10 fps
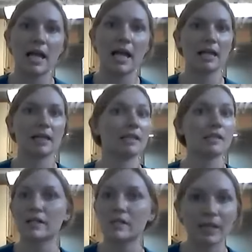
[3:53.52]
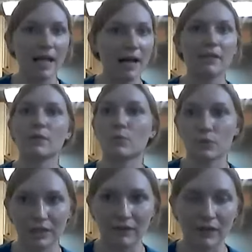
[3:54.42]
And as long as we have it,
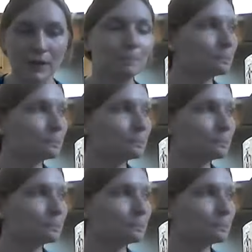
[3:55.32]
we'll give it.